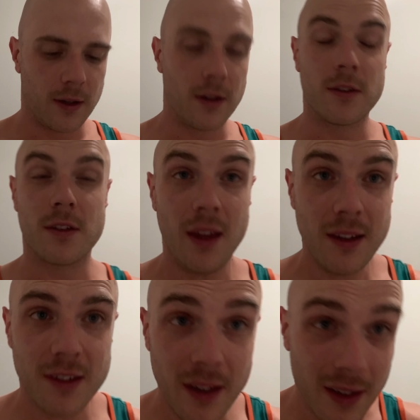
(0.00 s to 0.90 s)
So
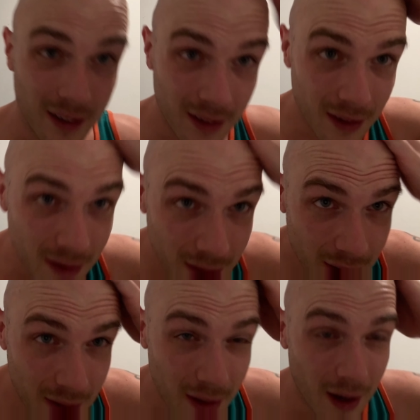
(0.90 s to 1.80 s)
that's it.
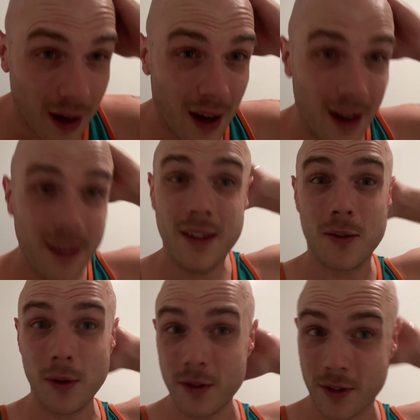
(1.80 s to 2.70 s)
I think
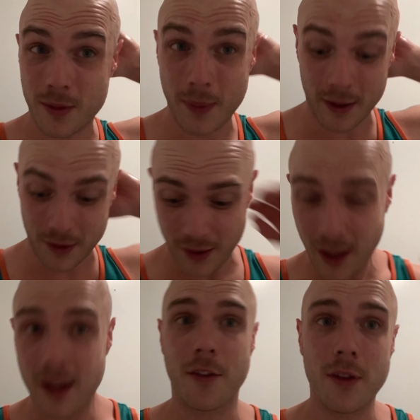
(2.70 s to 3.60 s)
we're just about set.
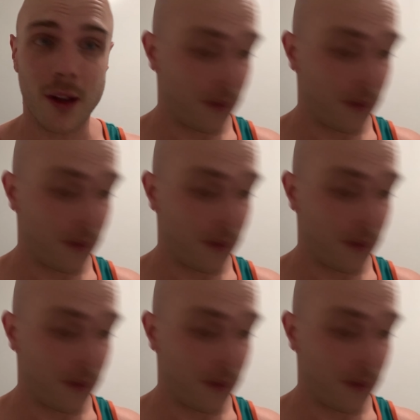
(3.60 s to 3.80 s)
I've only got